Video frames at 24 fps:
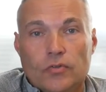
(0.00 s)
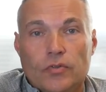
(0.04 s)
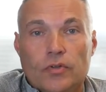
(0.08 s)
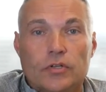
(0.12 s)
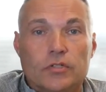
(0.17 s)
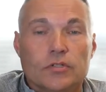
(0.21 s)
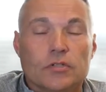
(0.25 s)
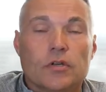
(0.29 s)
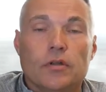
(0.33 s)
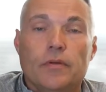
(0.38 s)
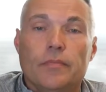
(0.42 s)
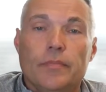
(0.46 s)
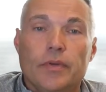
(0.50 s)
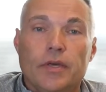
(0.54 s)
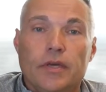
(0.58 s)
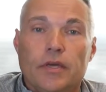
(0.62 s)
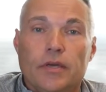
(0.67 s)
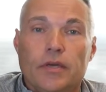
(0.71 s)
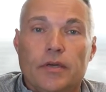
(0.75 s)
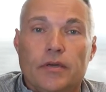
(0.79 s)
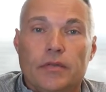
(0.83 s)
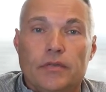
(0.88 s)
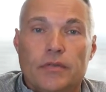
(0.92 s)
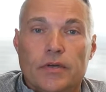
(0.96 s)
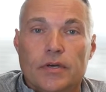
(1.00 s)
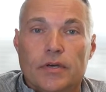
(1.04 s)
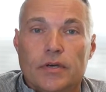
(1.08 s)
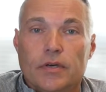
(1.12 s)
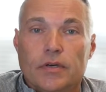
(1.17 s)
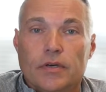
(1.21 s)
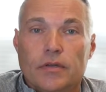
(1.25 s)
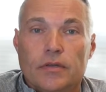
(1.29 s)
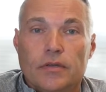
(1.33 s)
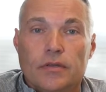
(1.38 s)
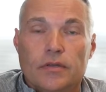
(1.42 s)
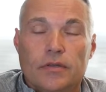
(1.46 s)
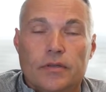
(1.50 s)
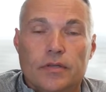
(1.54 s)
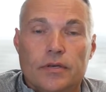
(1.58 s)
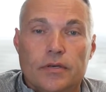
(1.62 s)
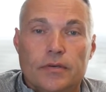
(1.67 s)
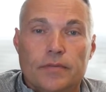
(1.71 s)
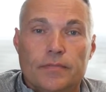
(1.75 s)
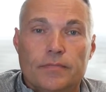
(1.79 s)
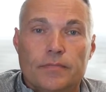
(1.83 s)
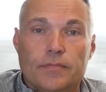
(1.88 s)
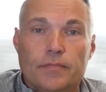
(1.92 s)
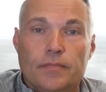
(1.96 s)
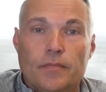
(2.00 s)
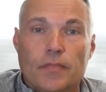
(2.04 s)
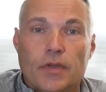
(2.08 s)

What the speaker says: there's going to be the